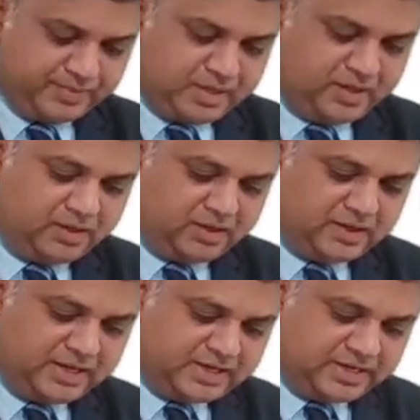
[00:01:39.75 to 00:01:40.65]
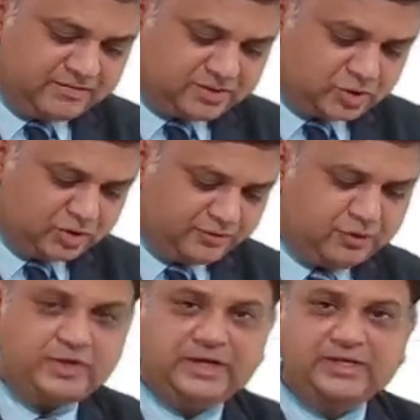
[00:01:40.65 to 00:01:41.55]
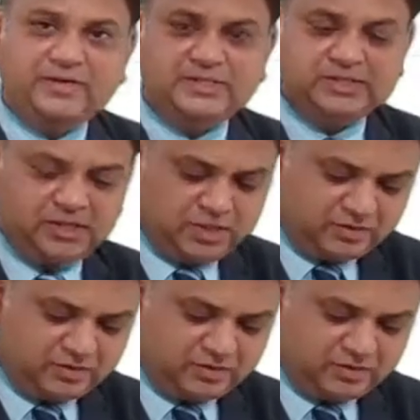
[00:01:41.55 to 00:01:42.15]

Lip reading: I request all of you to write down answer along